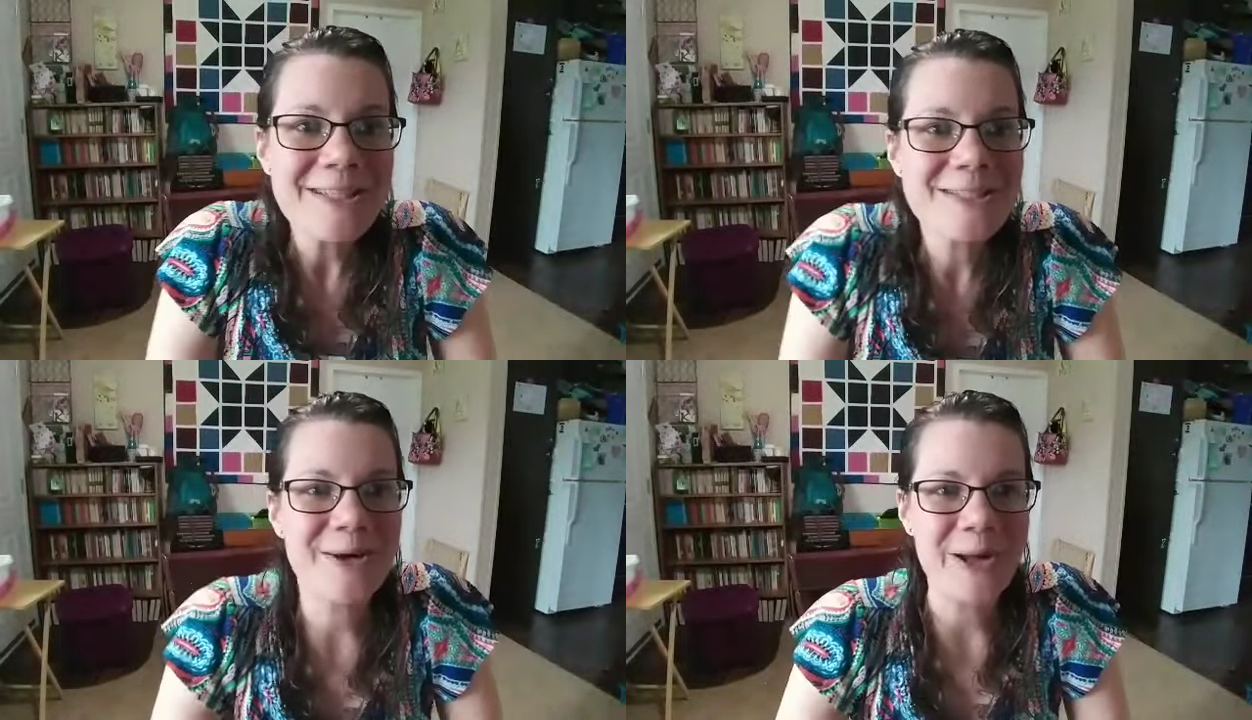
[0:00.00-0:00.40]

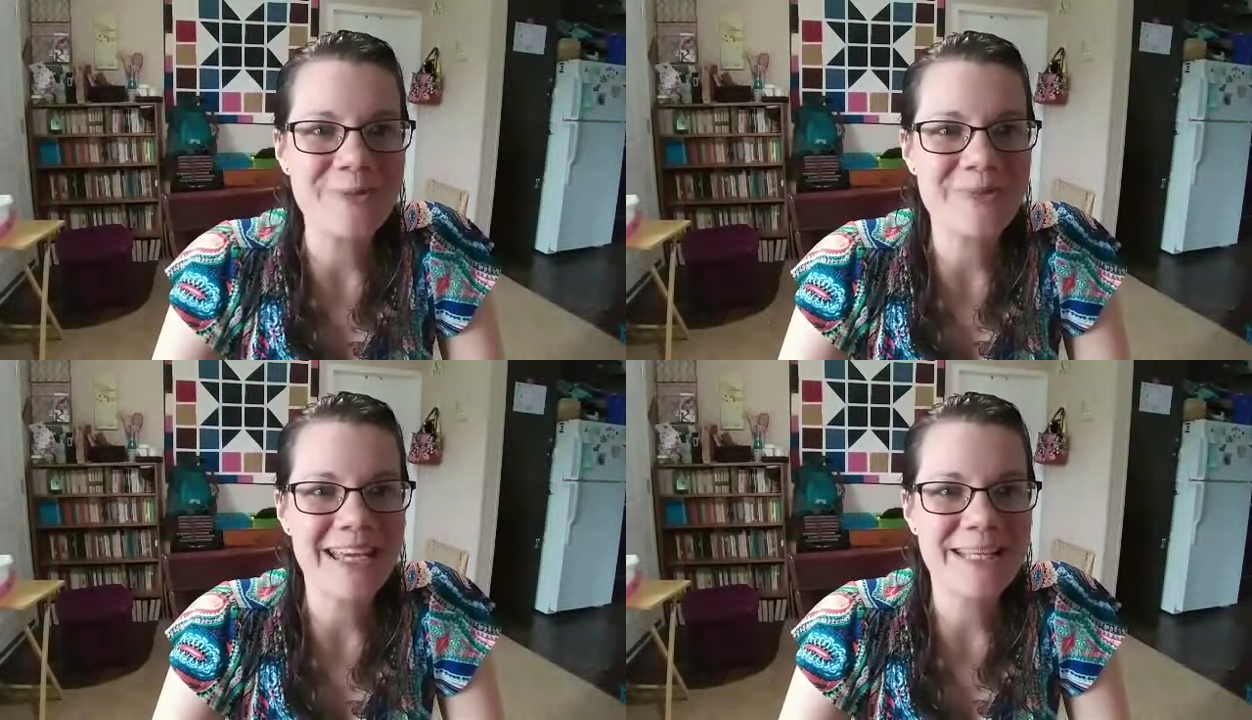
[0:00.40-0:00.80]
So I
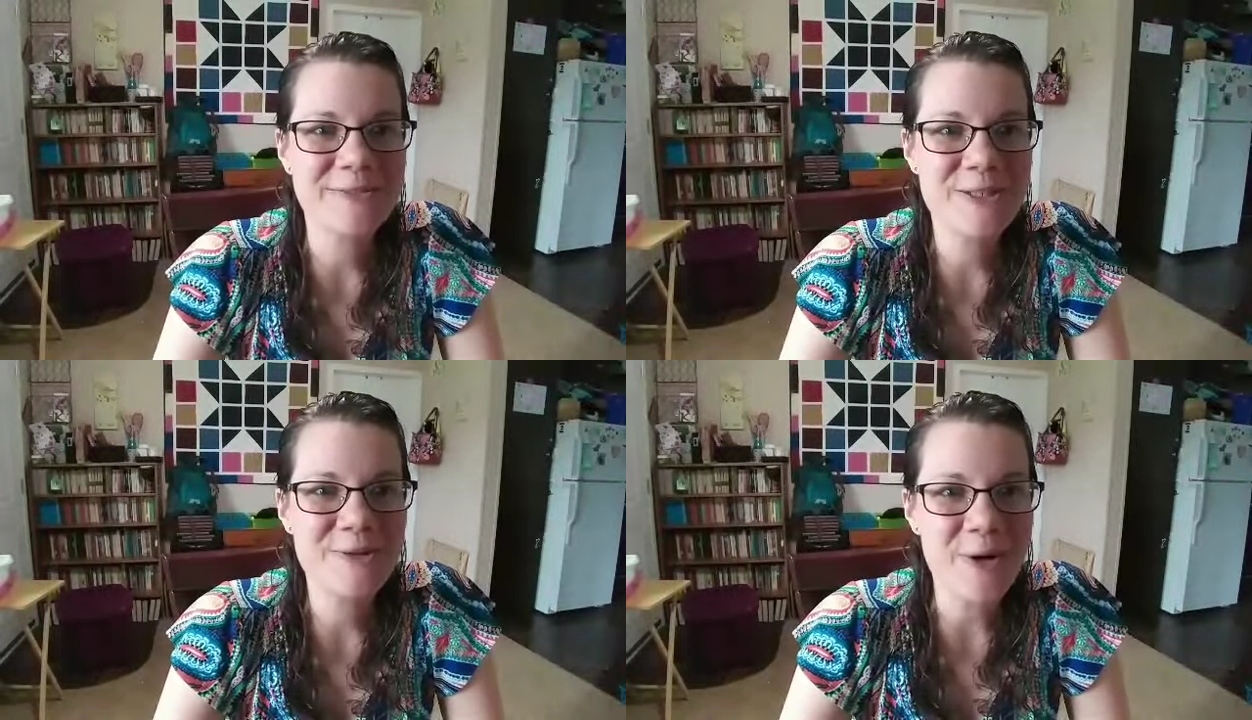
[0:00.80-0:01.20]
hope that
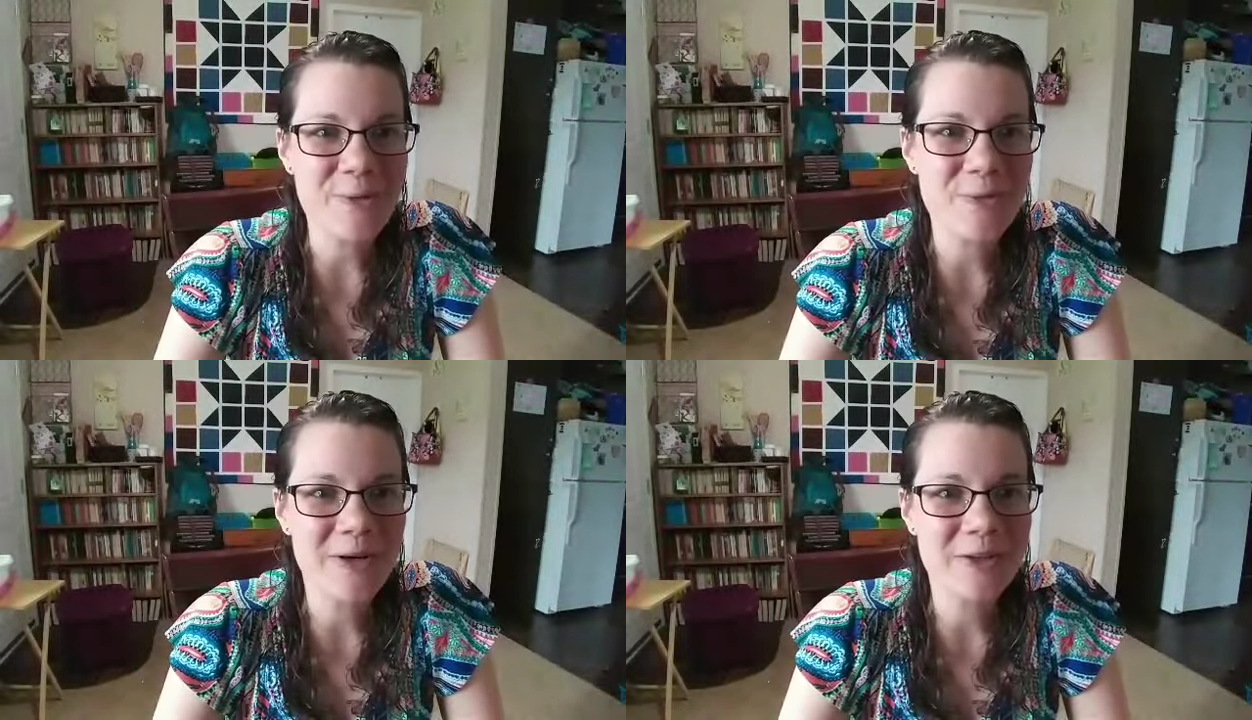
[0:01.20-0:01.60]
gives you a
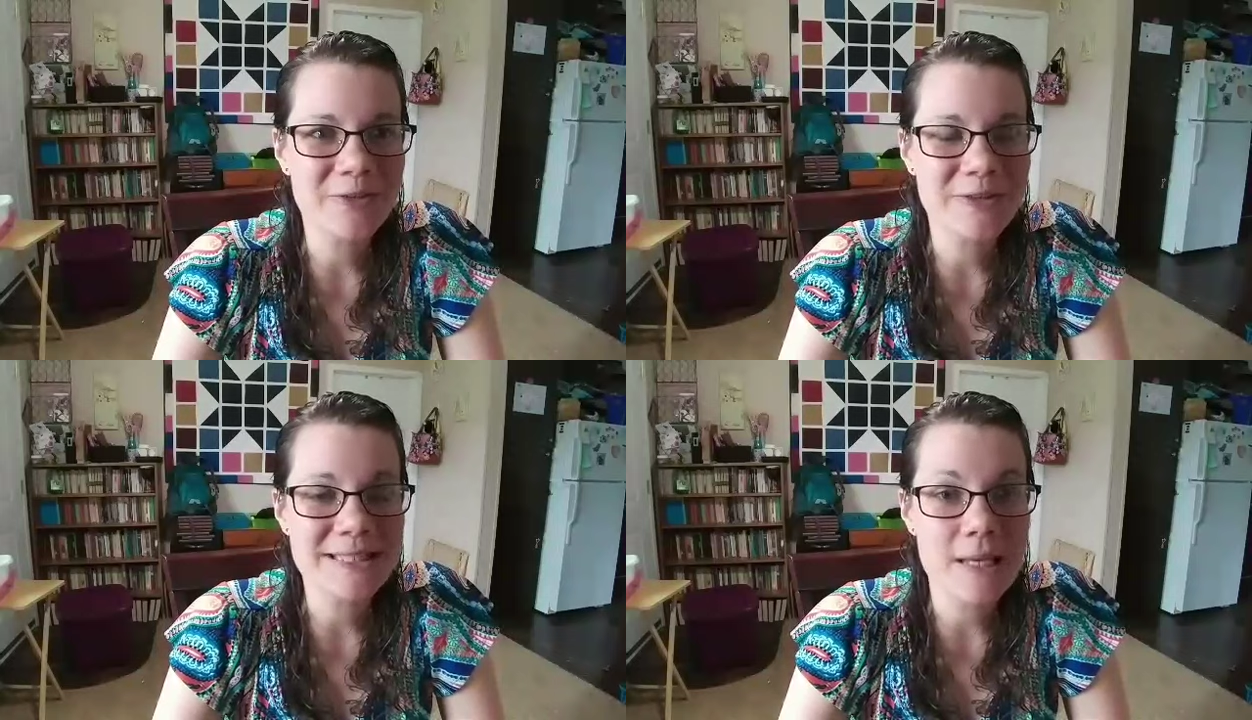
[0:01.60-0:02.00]

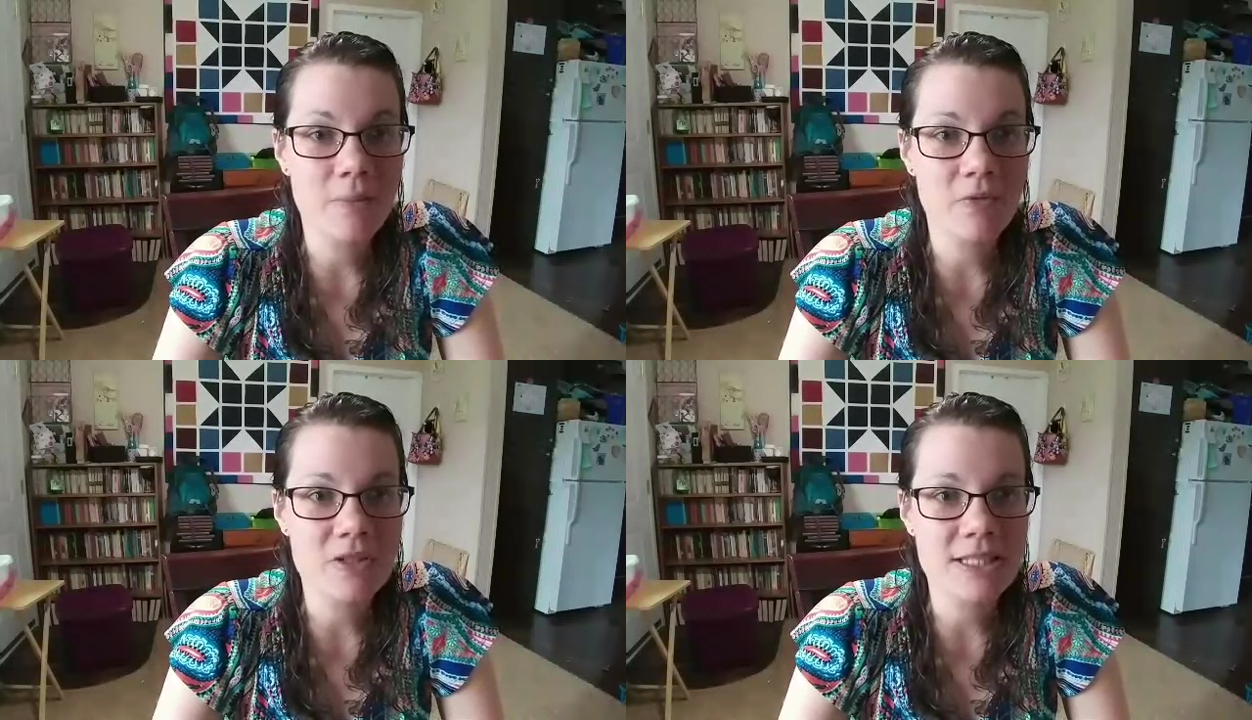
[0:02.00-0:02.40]
wonderful tip
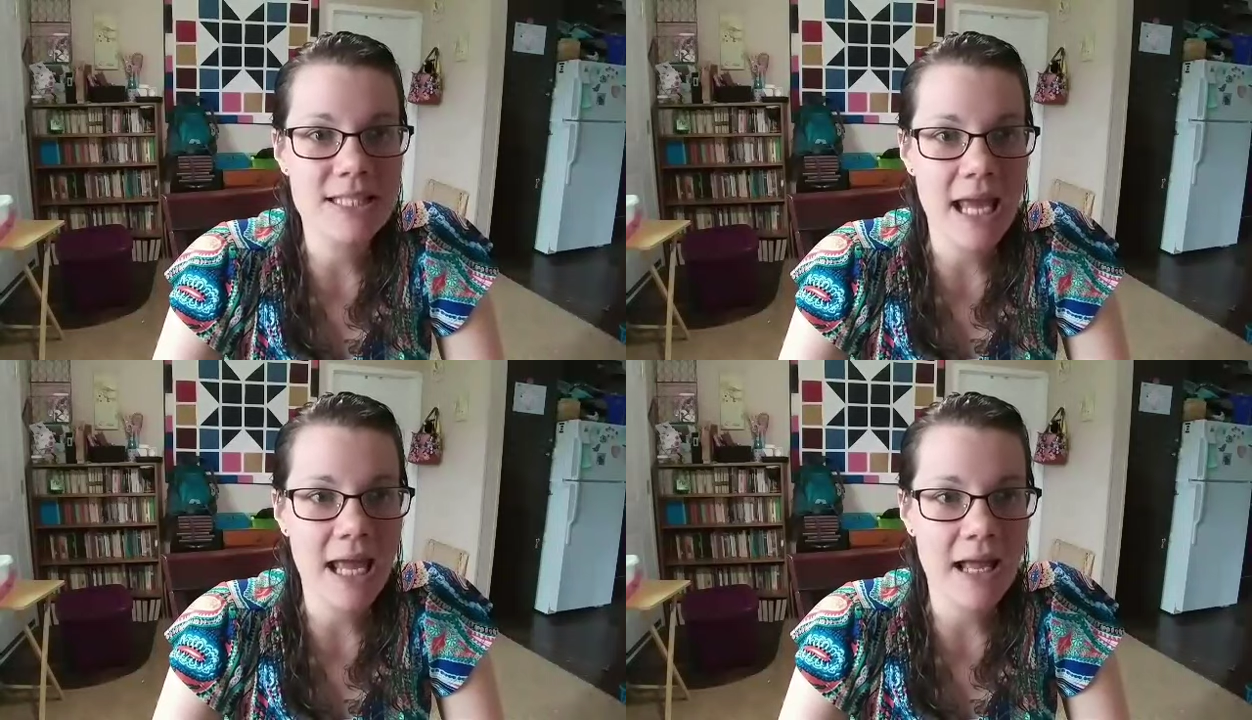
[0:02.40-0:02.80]
for
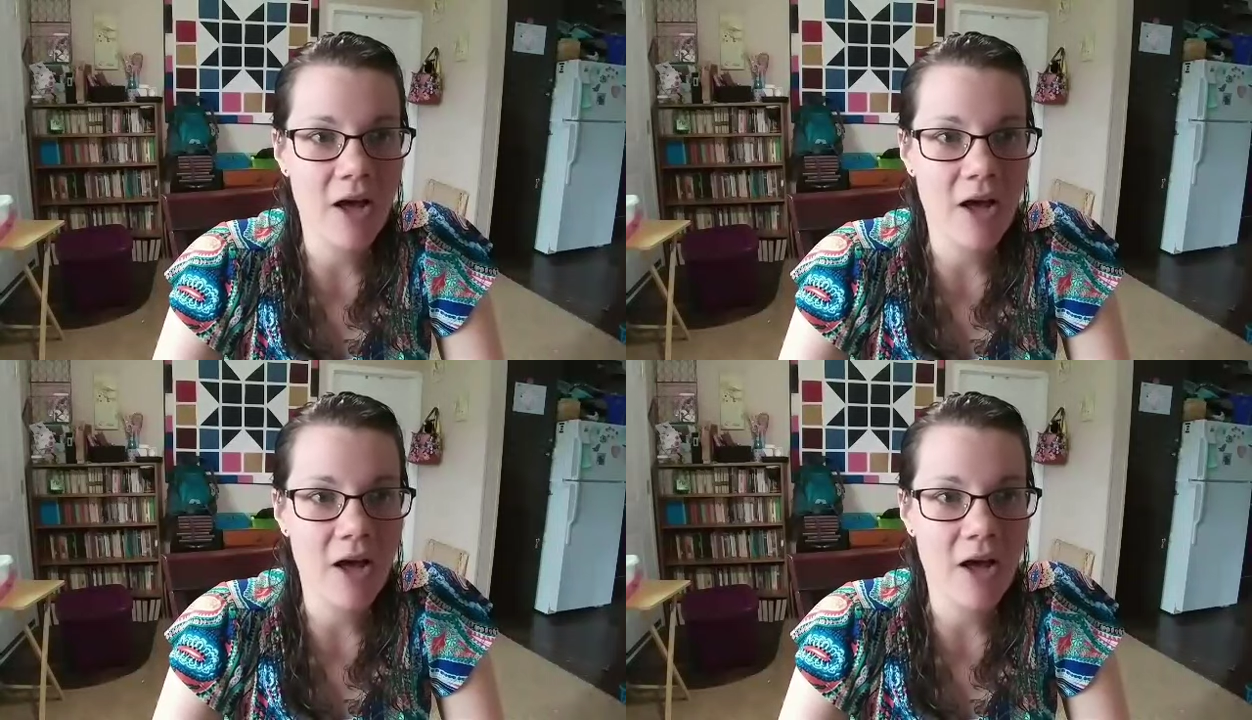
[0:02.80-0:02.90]
today.